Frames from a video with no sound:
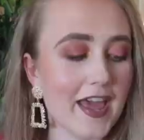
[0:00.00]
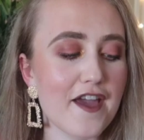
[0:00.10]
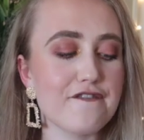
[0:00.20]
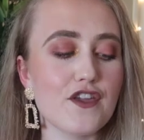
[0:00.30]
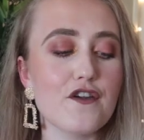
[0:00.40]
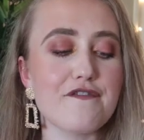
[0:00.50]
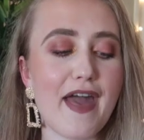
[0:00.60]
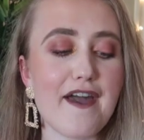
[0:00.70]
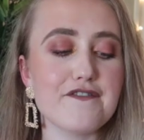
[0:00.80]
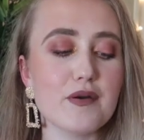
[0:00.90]
If you've
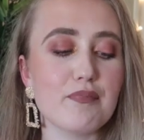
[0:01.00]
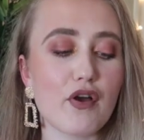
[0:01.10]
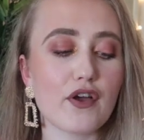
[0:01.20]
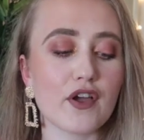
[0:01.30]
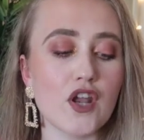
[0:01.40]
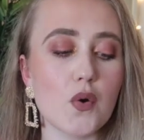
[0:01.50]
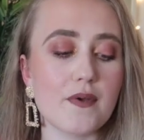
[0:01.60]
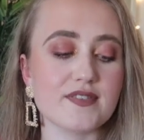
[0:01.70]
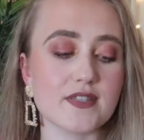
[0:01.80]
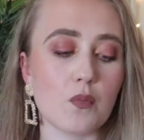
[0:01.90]
ever broken up
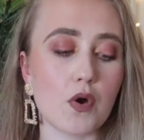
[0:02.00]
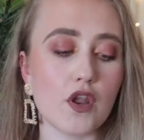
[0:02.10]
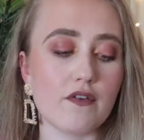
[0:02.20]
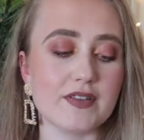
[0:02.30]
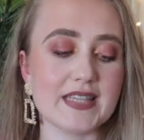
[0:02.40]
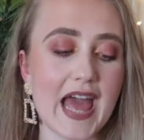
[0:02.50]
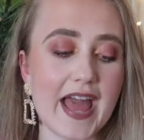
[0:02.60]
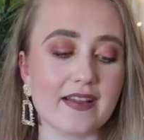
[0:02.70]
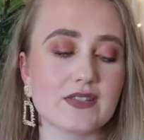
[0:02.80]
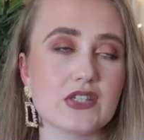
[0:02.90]
with someone over
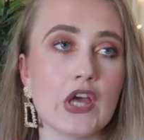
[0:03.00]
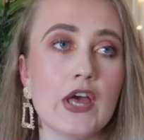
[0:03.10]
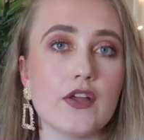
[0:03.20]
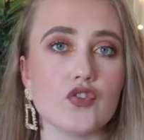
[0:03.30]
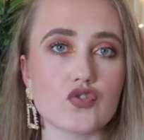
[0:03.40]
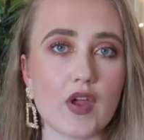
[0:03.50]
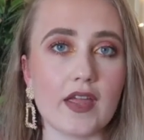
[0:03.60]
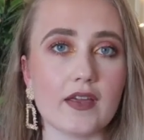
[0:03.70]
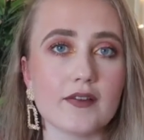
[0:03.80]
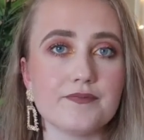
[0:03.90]
text,
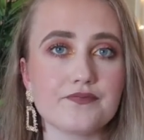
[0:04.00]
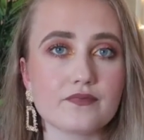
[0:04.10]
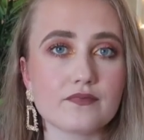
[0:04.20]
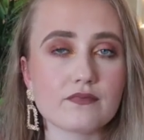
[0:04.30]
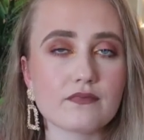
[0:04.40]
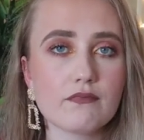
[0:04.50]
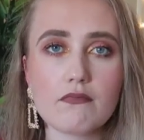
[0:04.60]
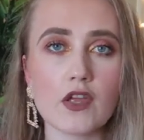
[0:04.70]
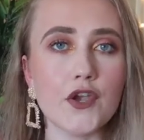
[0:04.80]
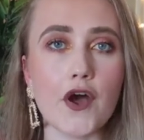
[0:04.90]
drink.
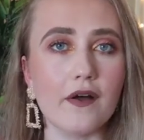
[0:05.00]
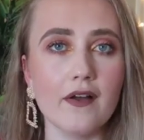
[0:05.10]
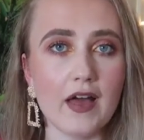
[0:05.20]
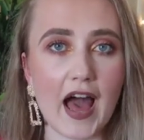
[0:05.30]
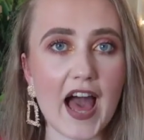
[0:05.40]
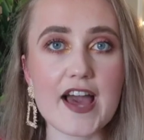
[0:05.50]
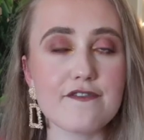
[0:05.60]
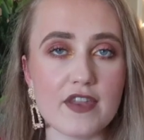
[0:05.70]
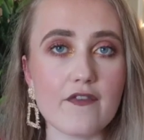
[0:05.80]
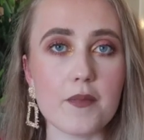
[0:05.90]
No.
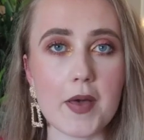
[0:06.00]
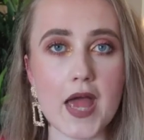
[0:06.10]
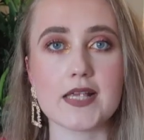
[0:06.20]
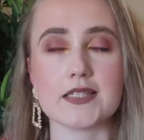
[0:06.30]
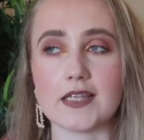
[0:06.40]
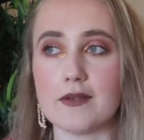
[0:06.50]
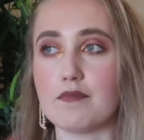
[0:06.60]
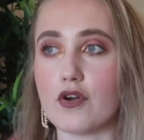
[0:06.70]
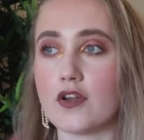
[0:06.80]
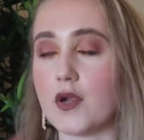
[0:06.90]
I've never personally
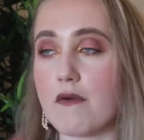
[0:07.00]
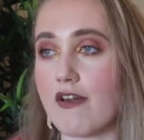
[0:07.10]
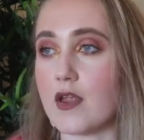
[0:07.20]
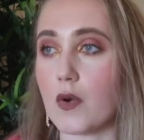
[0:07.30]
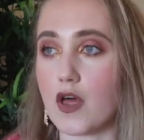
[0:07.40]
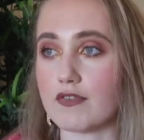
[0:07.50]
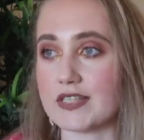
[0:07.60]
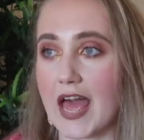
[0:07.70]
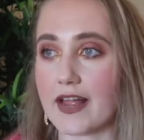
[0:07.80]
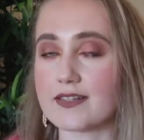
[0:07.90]
broken up with anyone over
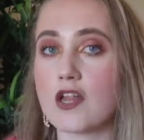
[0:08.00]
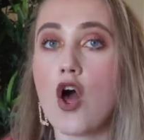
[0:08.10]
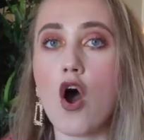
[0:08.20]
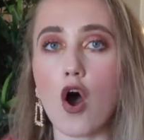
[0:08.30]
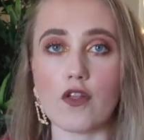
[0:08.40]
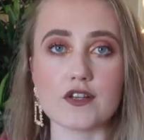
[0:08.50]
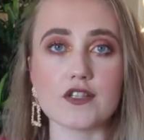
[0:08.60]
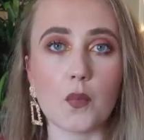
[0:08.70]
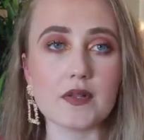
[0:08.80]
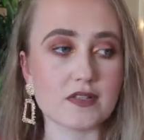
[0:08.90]
text, although
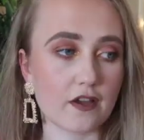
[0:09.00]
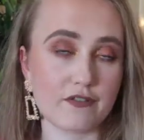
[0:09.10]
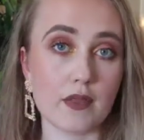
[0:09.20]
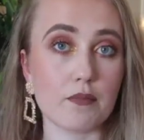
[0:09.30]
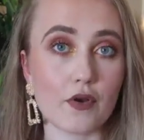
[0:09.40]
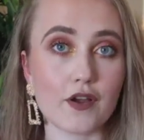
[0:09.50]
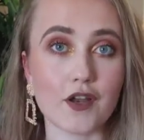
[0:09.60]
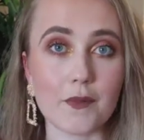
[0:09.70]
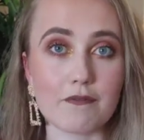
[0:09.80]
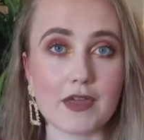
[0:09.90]
someone's definitely broken
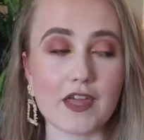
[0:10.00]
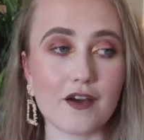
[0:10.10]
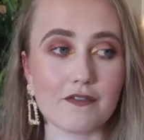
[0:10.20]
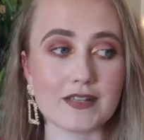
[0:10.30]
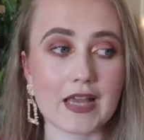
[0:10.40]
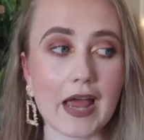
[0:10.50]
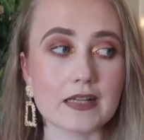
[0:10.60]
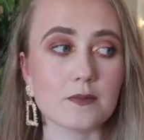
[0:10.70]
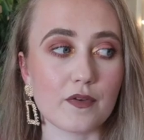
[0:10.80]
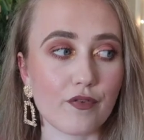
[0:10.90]
up with me over
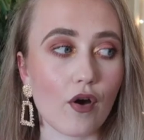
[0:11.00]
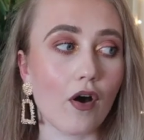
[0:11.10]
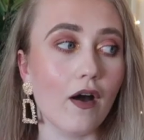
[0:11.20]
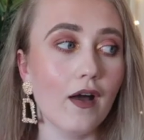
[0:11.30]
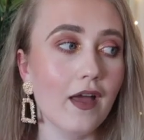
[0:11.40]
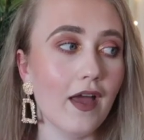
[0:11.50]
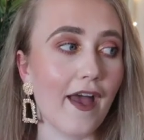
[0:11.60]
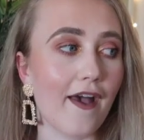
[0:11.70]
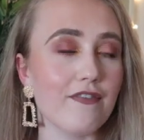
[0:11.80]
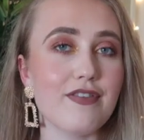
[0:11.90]
text before.
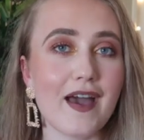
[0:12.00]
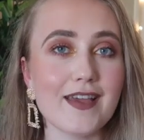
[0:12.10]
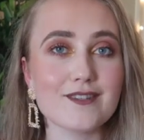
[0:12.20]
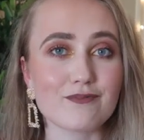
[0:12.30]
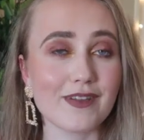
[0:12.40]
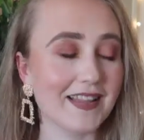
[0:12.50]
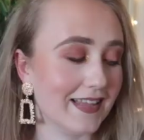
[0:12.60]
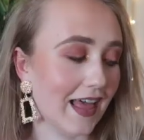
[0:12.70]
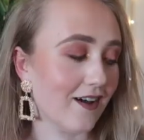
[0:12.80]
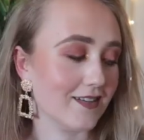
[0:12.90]
And that is
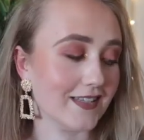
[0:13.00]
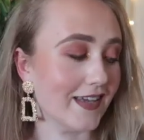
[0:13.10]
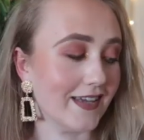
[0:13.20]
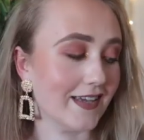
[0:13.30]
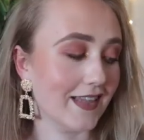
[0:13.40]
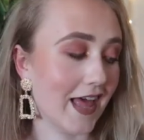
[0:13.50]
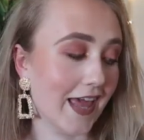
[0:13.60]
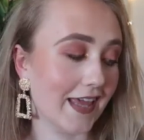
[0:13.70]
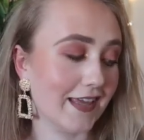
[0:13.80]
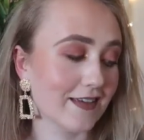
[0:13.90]
really lousy.
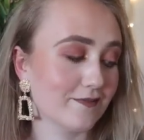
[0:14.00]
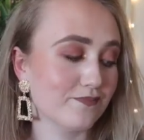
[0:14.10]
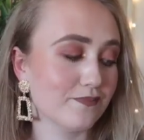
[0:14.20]
Like,